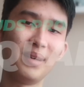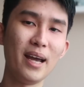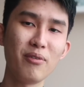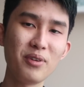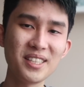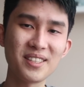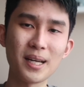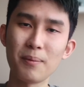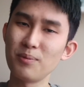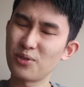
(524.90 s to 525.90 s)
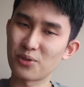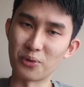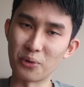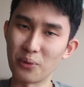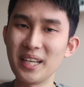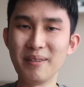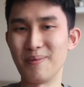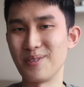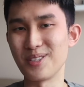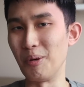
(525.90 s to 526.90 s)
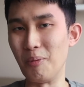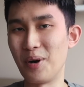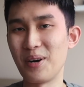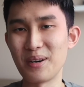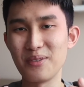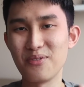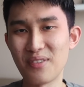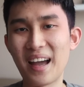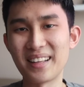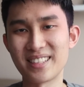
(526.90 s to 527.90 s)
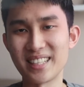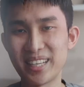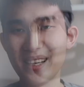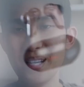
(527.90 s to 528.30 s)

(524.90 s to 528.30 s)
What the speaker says: Every step screams the word fancy.